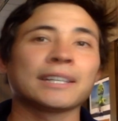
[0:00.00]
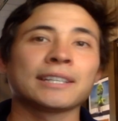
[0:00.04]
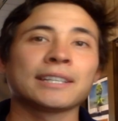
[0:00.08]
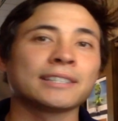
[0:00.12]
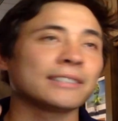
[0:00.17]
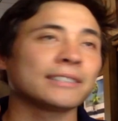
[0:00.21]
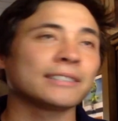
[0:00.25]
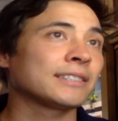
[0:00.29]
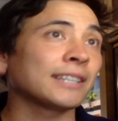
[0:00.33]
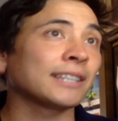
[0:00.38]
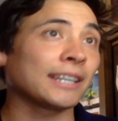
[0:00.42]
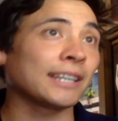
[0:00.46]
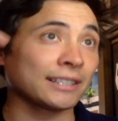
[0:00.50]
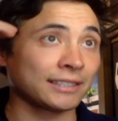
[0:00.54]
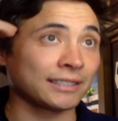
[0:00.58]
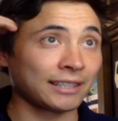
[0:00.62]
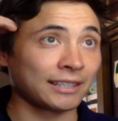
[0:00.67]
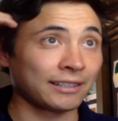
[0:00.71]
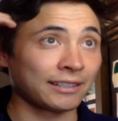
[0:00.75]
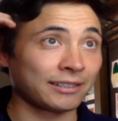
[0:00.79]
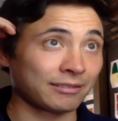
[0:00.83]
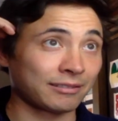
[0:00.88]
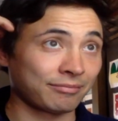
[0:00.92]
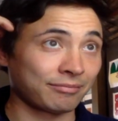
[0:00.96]
in Tech
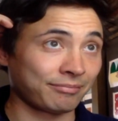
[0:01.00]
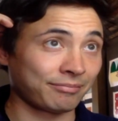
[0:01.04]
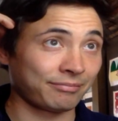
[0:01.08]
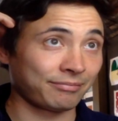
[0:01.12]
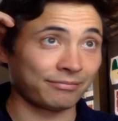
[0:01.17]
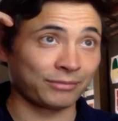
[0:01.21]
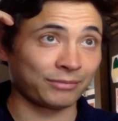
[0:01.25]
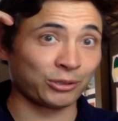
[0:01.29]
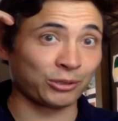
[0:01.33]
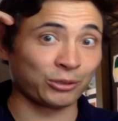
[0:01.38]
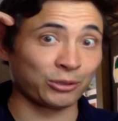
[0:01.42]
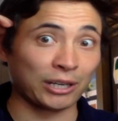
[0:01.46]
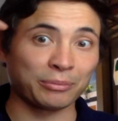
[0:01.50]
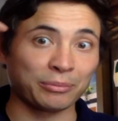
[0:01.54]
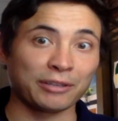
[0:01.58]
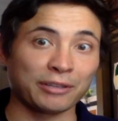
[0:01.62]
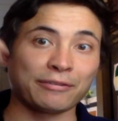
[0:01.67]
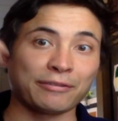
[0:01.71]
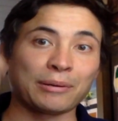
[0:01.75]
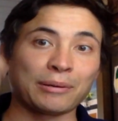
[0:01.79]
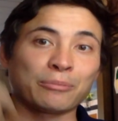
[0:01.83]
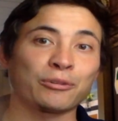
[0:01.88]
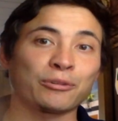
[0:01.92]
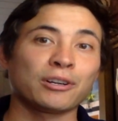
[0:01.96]
Center, correct me
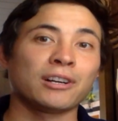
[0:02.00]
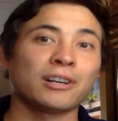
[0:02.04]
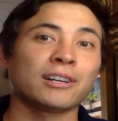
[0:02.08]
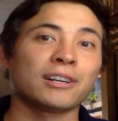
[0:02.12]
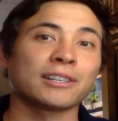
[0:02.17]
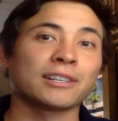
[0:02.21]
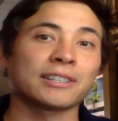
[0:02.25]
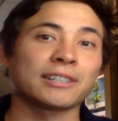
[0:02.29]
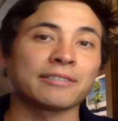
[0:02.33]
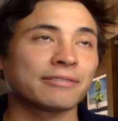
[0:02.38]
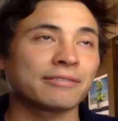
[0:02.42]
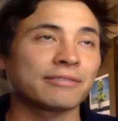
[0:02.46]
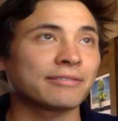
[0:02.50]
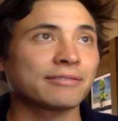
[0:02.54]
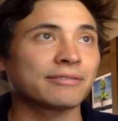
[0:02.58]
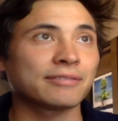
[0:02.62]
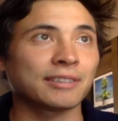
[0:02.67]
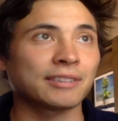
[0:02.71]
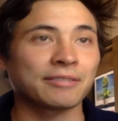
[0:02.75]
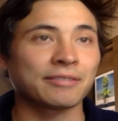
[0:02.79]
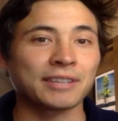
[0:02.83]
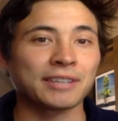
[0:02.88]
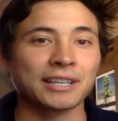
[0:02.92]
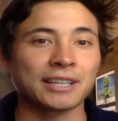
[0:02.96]
if I'm wrong
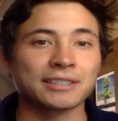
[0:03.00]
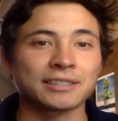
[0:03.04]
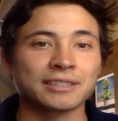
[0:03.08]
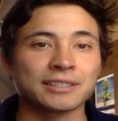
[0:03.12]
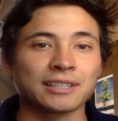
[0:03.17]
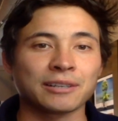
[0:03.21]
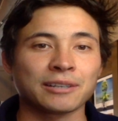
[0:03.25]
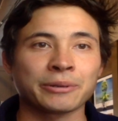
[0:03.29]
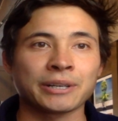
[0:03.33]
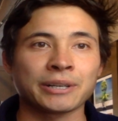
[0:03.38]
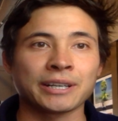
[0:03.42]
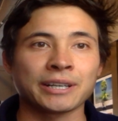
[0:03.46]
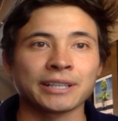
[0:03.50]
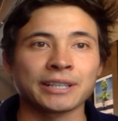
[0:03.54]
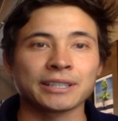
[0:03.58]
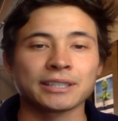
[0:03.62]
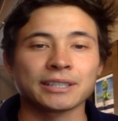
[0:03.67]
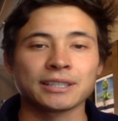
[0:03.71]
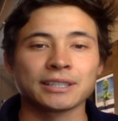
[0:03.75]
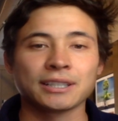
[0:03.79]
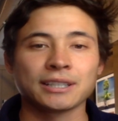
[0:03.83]
if that's not right.